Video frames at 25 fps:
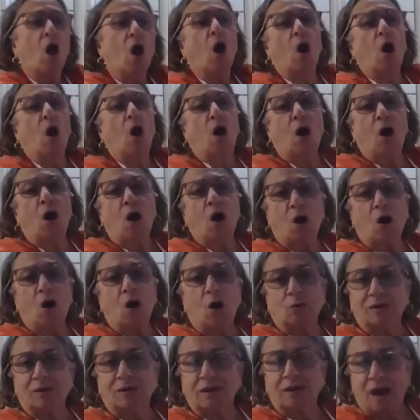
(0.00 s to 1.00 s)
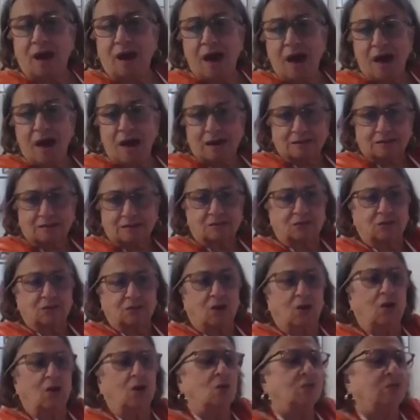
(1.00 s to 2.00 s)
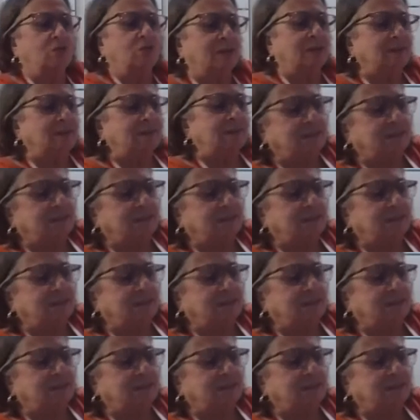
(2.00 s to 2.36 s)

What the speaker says: Oh, yes. Oh, this